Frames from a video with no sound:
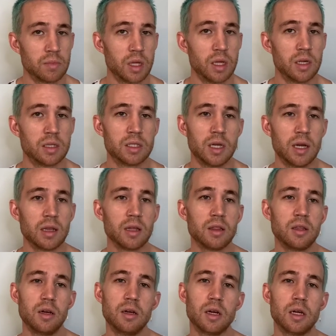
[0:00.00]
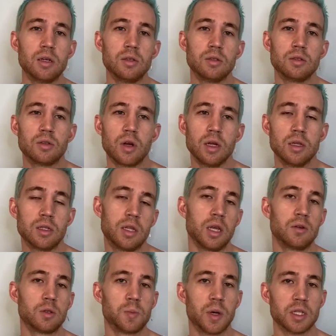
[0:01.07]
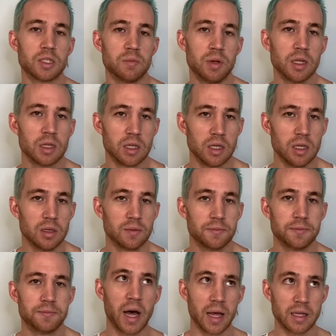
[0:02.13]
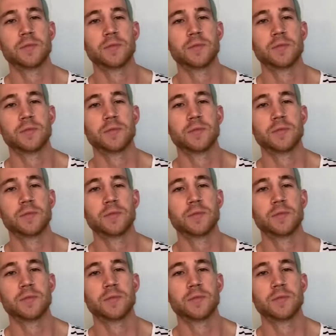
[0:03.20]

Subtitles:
and it's not like they're not trying to take responsibility. But